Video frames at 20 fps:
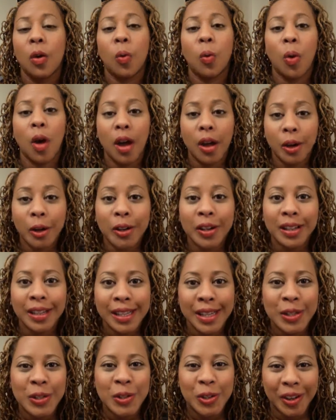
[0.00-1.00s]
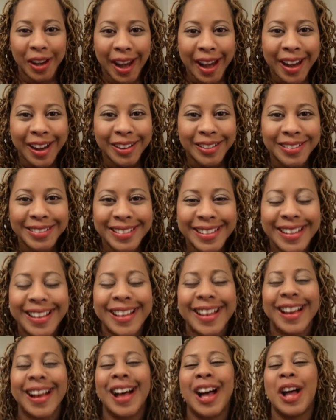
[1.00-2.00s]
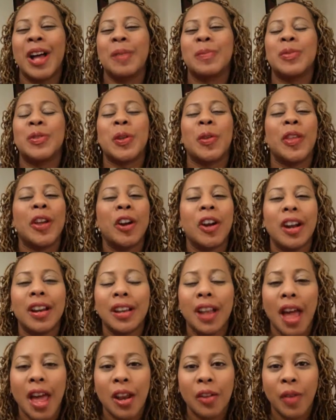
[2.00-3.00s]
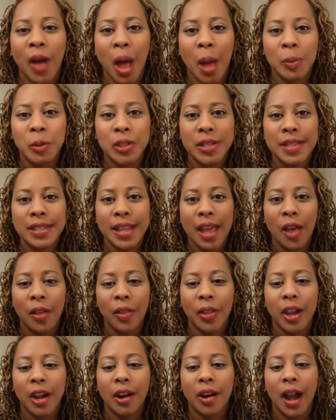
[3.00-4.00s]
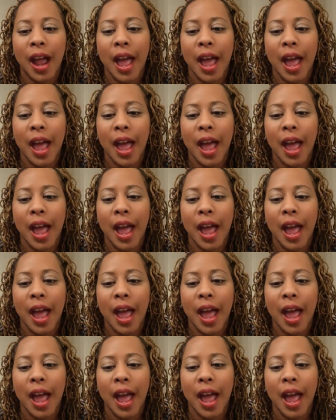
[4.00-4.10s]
Water cleans your hair. So there are a lot of options out there.